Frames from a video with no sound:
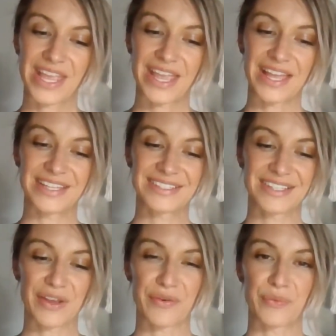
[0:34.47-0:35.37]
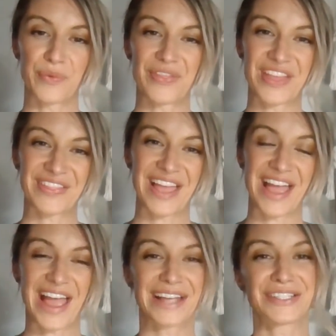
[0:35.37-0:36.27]
and one thing that
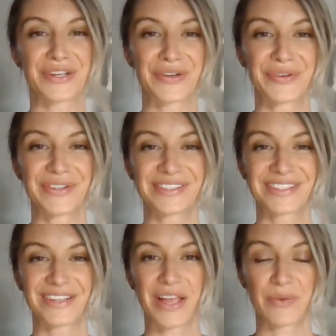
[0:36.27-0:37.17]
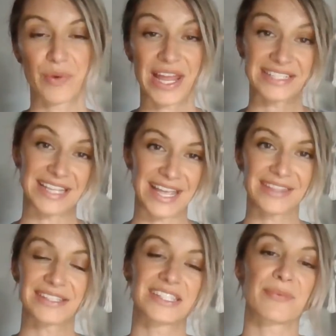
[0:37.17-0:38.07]
I do and what I did,
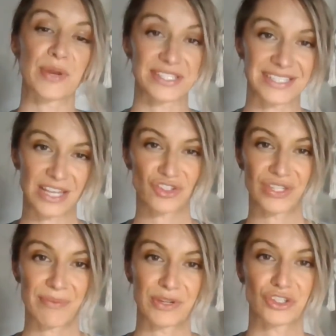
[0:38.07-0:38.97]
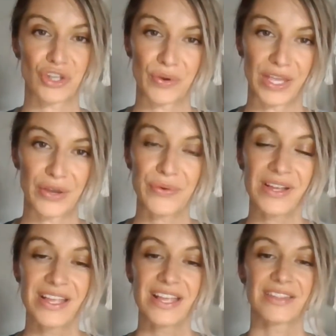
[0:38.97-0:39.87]
this is a presentation that I'm going to show you.
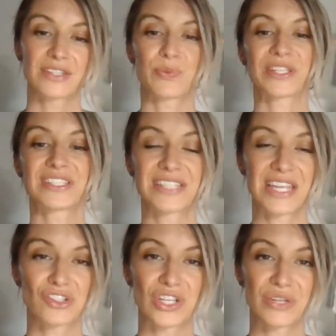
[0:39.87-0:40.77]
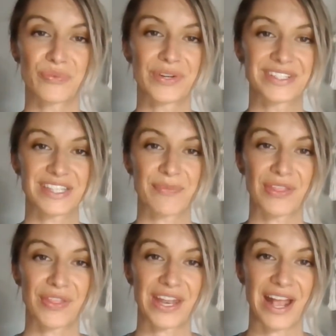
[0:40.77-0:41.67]
This presentation was something
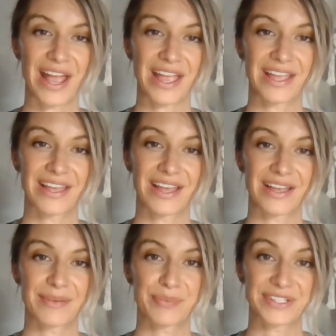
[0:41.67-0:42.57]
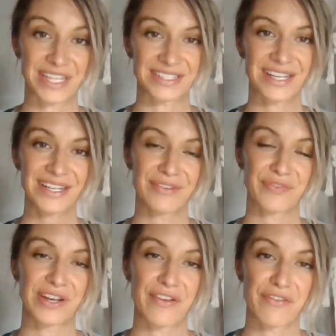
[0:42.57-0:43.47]
that I presented in
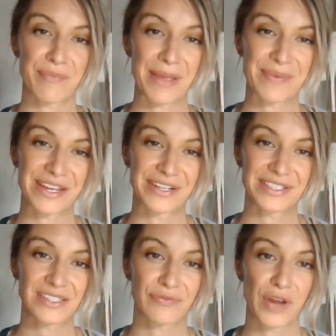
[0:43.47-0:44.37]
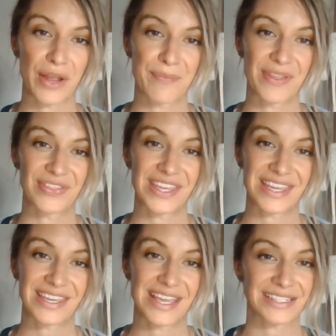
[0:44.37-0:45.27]
front of my peers from
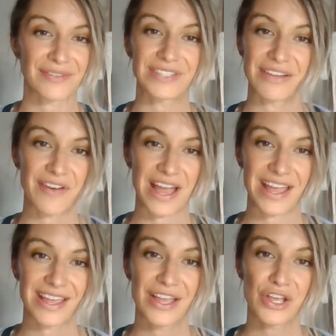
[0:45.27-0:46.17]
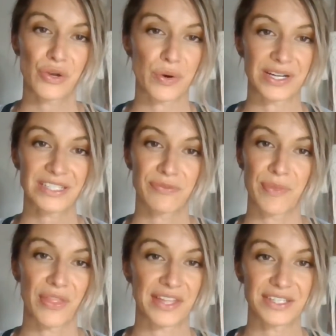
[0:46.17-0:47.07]
the Kings of DeFi course from
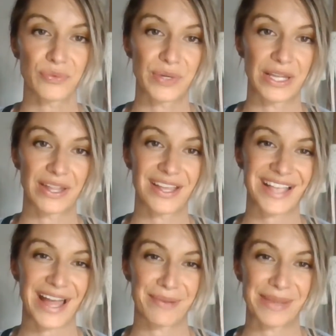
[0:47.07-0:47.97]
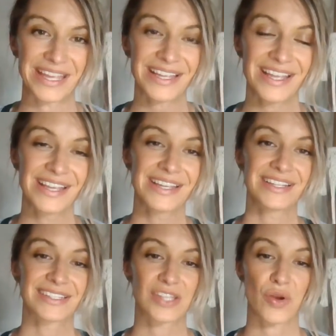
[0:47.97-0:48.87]
the London Real Academy.
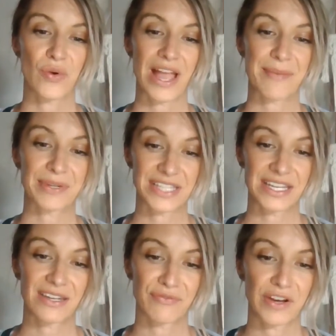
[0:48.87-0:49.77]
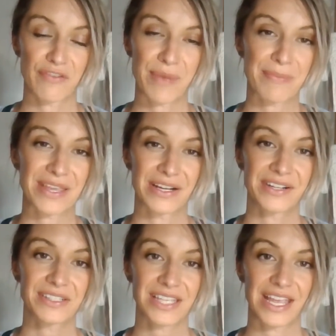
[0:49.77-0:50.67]
So I presented in front of my
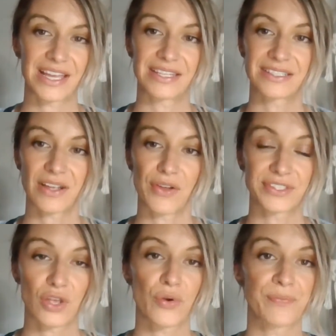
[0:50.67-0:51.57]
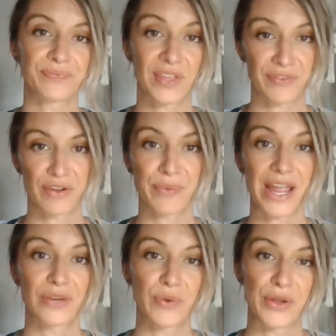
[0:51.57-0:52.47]
peers and also in front of
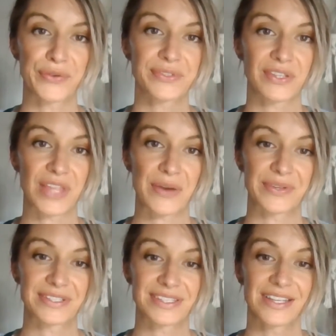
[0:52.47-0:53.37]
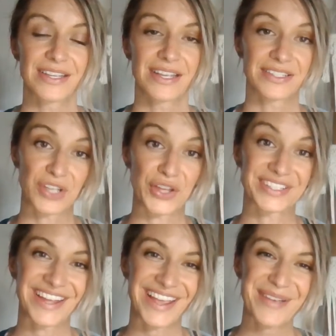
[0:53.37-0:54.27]
Brian Rose. So that was
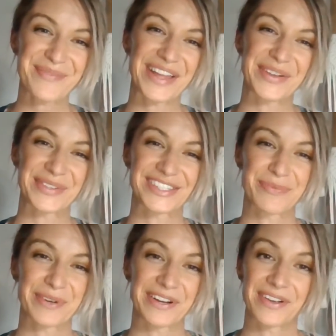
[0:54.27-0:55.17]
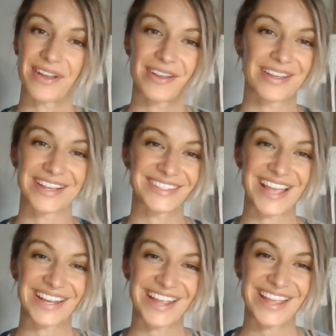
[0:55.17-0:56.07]
daunting, but it was super
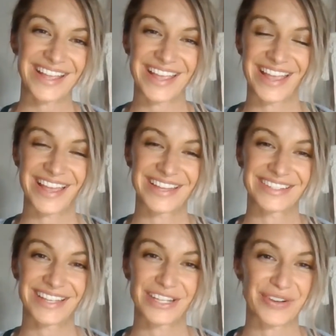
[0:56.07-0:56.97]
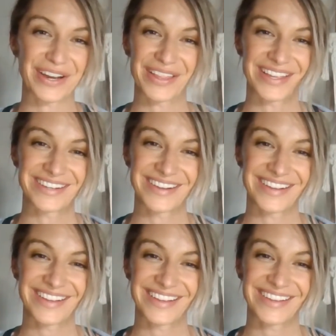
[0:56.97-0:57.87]
exciting and adrenaline